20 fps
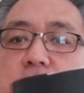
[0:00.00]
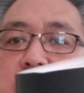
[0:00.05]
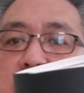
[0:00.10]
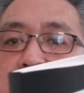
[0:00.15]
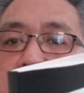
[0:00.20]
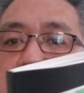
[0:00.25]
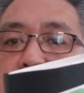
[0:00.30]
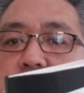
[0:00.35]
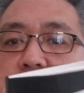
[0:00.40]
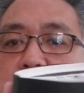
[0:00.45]

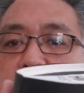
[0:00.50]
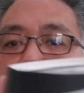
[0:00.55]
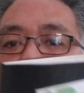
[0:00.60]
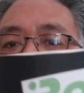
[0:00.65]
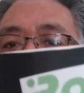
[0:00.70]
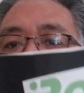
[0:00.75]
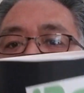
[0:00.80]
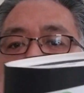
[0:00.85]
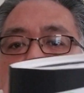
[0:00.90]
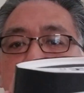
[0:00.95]
making sure
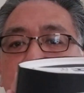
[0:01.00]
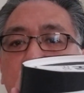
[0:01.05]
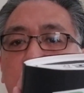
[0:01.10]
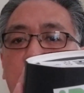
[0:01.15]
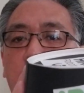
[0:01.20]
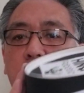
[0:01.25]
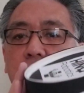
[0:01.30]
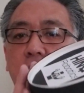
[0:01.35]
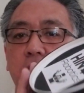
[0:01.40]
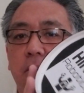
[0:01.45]
everything can
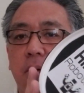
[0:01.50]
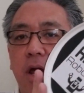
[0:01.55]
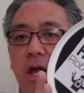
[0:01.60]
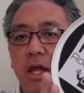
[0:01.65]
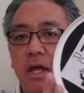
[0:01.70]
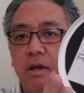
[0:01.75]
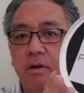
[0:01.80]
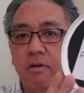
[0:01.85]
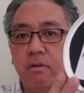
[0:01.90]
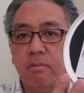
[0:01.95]
work
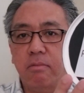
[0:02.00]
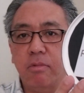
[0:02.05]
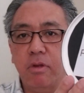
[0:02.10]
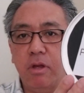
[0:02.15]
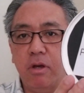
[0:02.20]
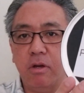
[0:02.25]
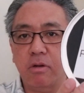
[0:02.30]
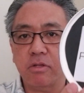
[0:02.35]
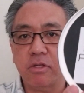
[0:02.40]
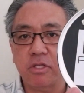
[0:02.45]
right,
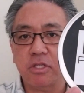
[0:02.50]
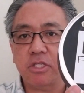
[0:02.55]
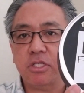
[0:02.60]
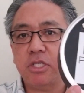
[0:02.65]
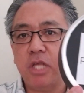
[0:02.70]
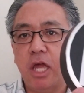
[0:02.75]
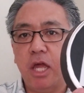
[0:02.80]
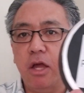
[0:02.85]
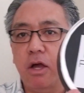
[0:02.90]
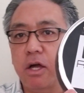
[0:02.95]
you know, to
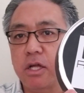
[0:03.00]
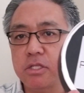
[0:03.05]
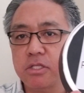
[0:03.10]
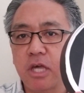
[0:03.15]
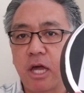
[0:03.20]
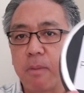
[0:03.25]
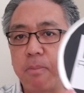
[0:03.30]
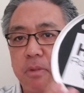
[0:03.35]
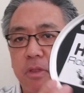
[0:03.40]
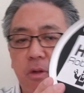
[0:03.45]
stay on
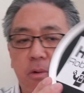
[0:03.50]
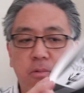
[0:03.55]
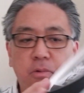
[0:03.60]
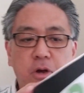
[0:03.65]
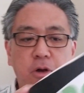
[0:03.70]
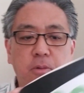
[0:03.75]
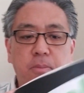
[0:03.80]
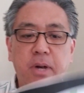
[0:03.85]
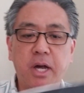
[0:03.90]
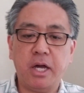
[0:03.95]
top of the
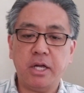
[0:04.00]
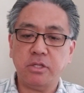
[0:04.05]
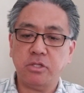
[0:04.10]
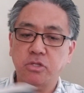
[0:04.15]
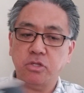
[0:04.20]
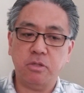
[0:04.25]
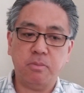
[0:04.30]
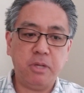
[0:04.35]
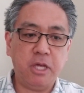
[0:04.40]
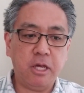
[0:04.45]
robot,
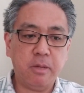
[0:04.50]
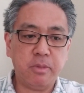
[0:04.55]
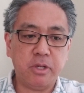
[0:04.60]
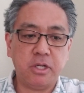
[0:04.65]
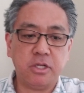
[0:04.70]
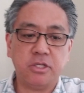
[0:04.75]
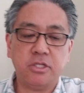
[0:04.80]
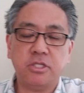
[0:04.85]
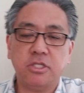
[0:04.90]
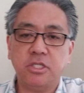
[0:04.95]
to be able
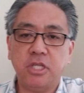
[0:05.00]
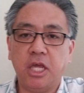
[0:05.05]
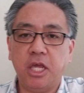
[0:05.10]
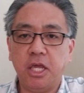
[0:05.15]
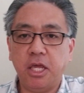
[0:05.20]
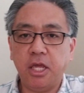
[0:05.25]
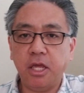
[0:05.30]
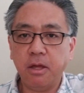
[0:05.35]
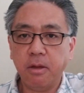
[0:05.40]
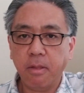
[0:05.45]
to
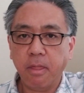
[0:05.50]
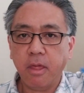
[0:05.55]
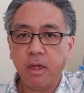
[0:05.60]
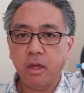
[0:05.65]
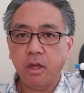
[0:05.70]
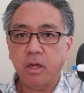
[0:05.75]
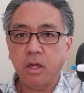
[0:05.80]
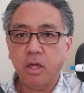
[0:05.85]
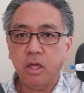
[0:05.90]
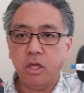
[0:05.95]
see,
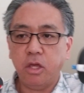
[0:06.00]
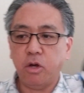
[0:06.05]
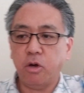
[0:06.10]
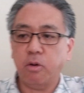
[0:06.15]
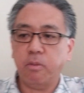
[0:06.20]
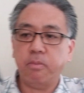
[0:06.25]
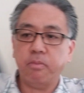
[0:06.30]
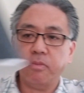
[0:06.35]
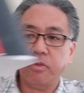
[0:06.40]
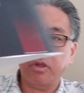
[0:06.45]
you
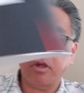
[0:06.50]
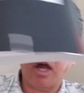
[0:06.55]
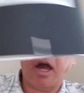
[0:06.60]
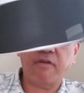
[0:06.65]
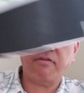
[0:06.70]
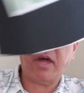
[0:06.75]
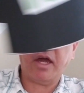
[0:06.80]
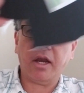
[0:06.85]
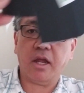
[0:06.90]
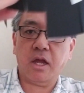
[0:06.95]
know, to
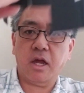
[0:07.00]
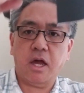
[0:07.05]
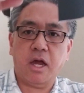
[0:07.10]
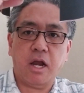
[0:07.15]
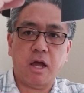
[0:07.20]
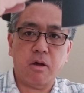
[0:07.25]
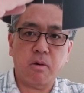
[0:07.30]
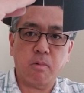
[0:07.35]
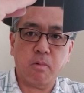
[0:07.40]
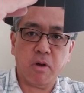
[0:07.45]
have that
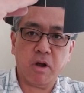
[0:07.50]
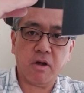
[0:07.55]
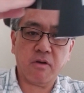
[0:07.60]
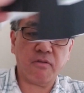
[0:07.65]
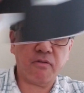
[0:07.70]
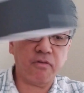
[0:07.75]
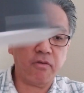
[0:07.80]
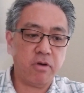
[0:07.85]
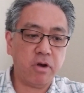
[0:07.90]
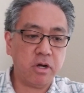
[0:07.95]
cutout work
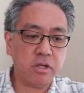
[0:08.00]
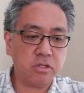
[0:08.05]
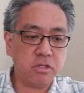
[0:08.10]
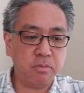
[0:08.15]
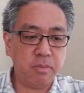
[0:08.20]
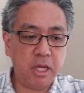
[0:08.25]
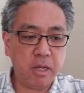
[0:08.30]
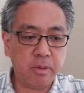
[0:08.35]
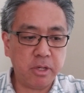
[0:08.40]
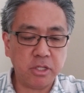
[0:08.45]
for, to
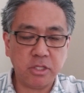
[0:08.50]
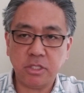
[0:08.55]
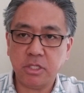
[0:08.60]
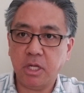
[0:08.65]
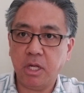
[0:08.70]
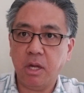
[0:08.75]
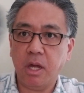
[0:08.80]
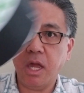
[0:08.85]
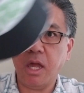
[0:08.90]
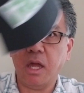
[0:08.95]
be able to
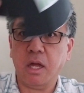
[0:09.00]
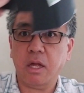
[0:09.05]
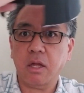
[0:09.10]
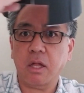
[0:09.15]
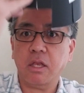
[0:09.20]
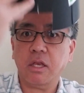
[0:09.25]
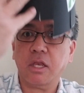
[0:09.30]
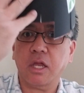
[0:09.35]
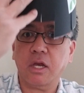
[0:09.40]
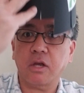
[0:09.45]
see, hey, I
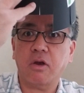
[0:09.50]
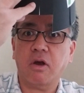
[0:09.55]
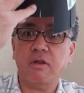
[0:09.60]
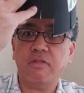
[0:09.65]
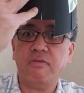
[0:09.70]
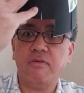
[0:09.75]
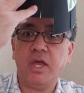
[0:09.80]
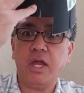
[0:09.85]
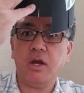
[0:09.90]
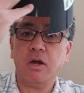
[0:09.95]
look like Darth
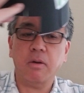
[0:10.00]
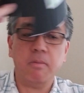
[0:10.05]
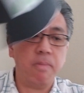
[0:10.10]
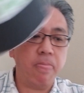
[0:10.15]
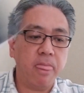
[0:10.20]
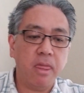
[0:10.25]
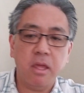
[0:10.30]
Vader.